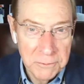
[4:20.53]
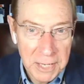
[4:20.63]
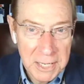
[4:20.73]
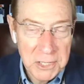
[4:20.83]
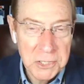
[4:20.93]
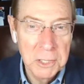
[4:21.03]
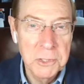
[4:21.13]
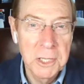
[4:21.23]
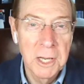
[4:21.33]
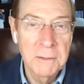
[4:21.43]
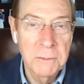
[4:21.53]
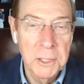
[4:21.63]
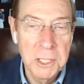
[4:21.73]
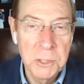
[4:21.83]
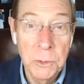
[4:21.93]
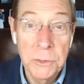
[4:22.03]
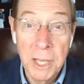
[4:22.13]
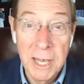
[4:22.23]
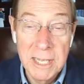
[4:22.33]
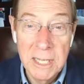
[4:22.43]
face those conflicts with the
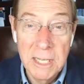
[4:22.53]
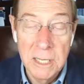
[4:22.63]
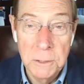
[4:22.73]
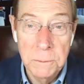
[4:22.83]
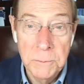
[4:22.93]
idea